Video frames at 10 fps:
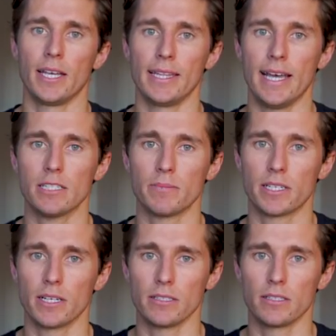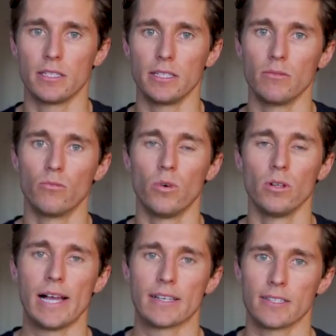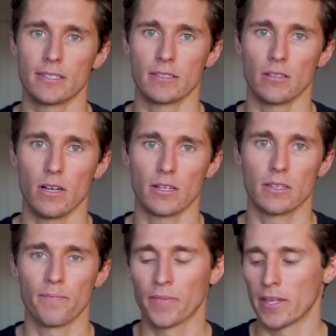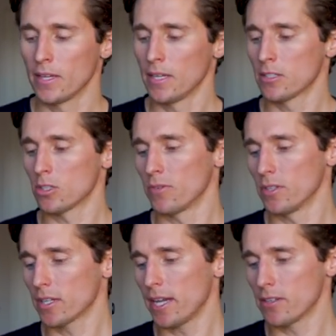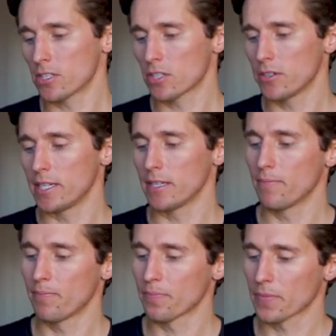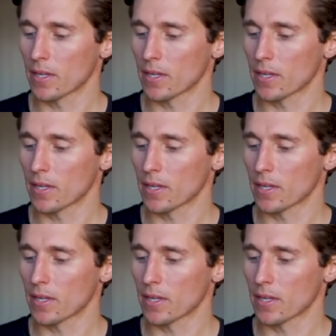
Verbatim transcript: and that's because the roll axis is locked. So if you look at your screen